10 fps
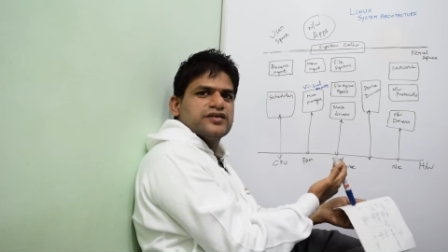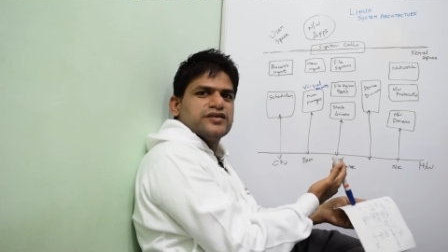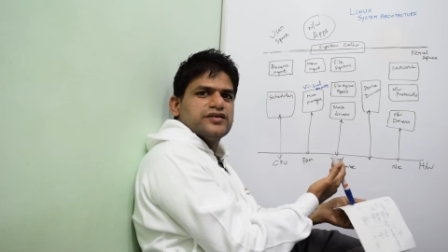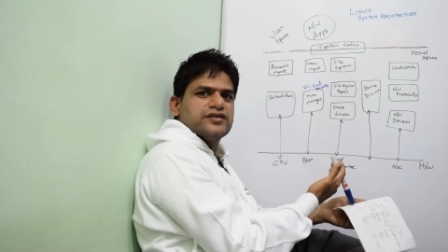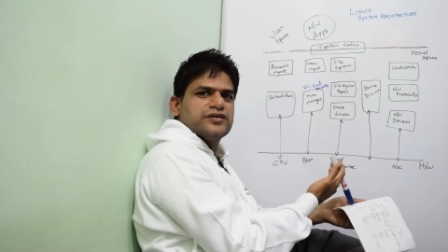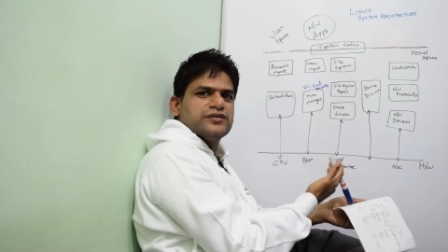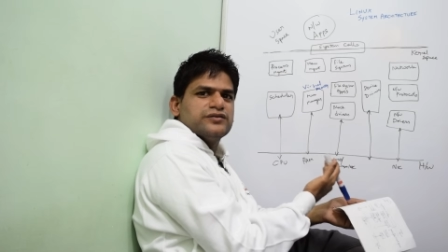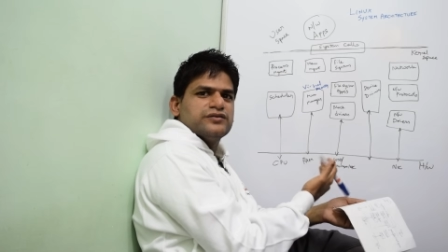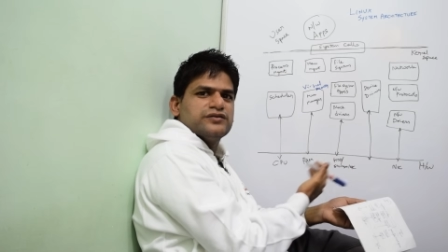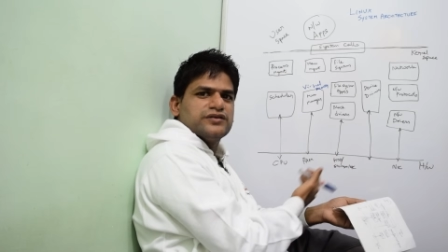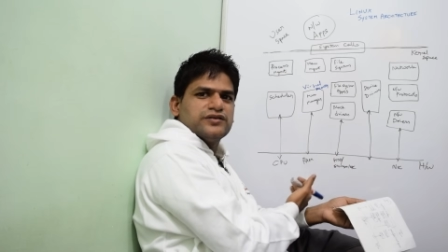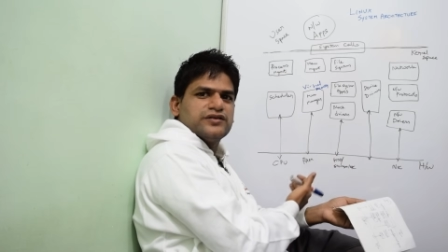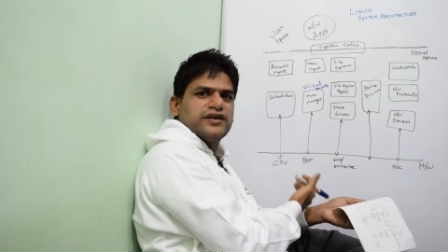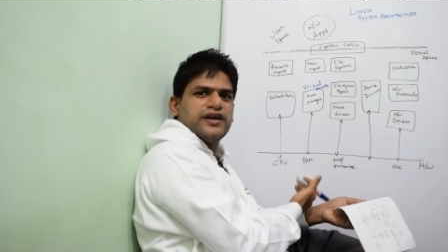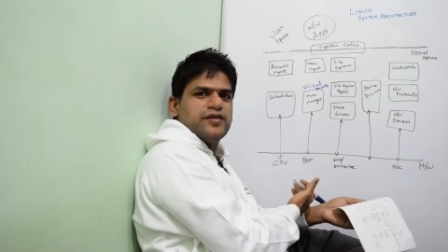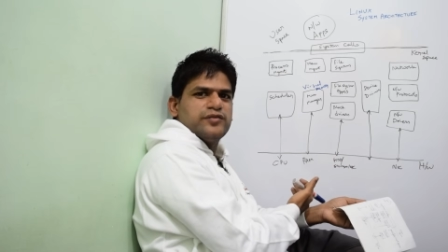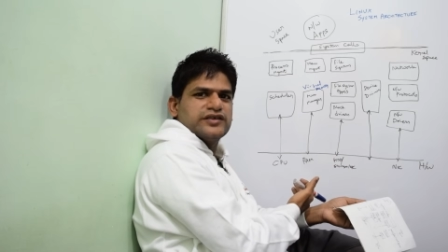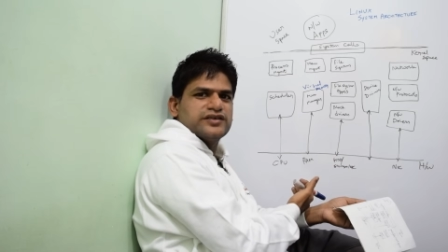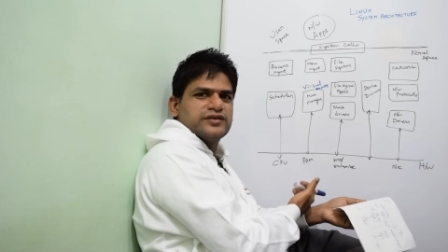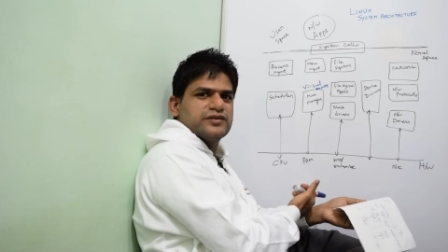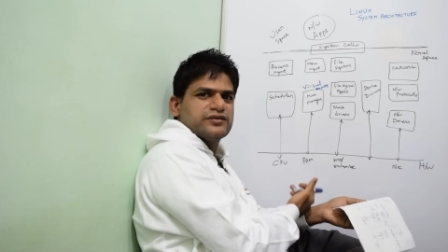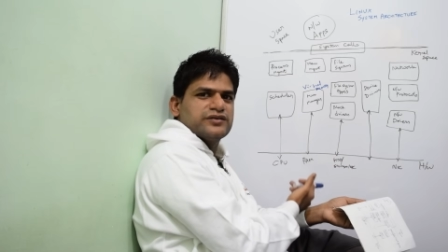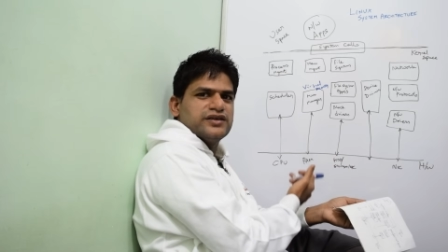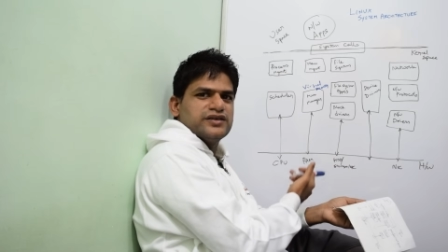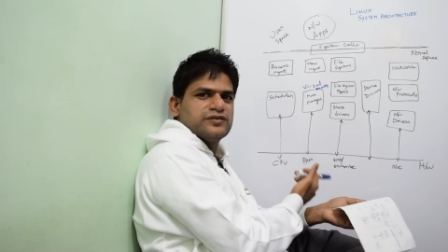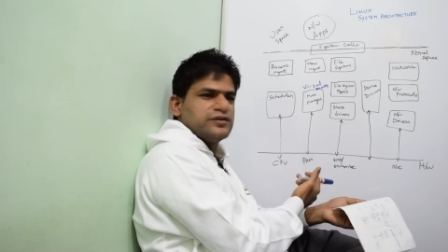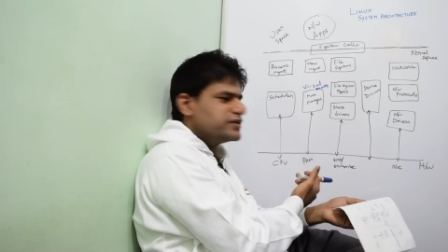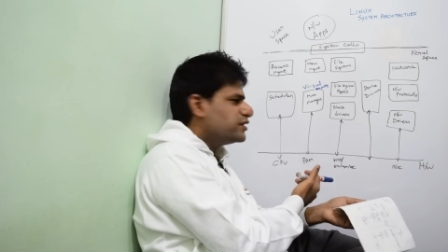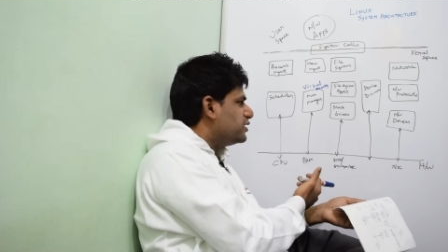to your RAM as such. So that is what.